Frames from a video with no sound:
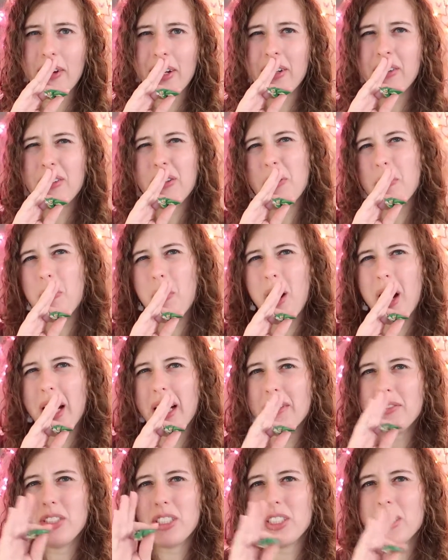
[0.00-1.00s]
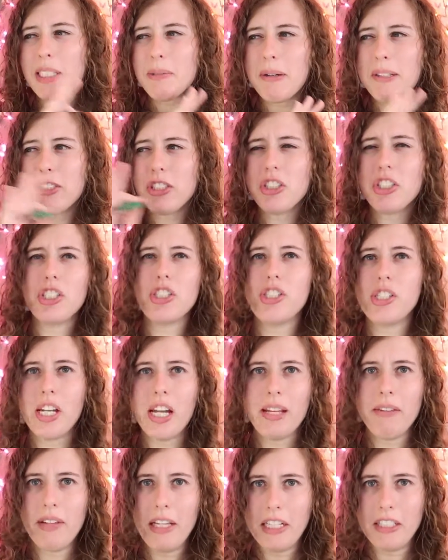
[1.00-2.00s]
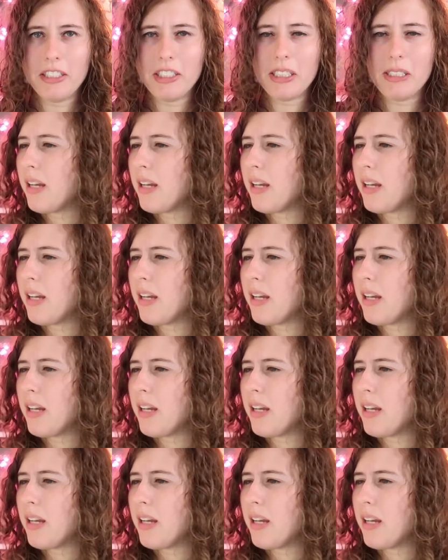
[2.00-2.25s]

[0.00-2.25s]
I don't know why, just especially shavings.